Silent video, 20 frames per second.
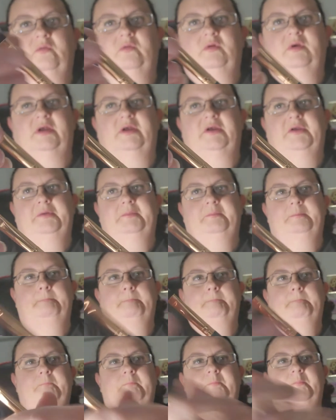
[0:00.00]
Okay.
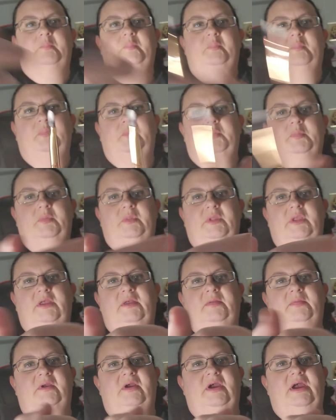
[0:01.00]

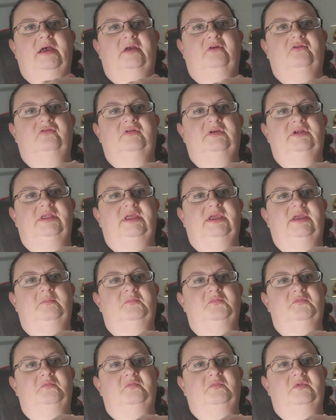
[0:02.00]
And they're actually
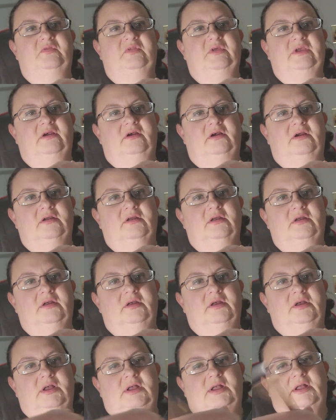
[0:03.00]
named on what they are.
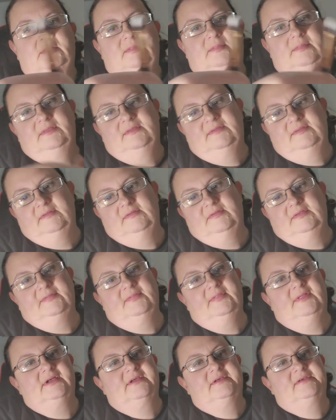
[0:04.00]
This is a
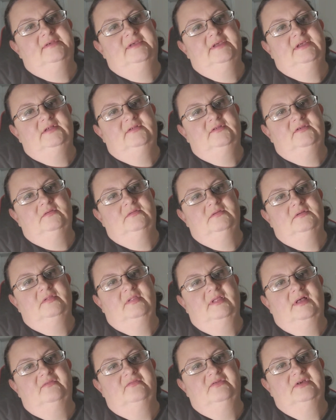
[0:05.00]
Luxie
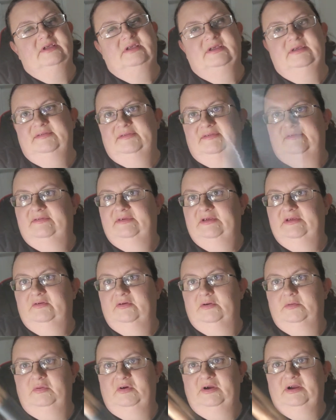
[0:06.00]
211
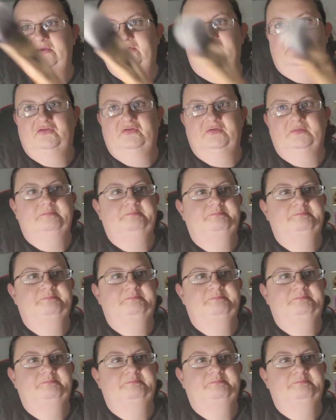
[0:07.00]
concealer brush.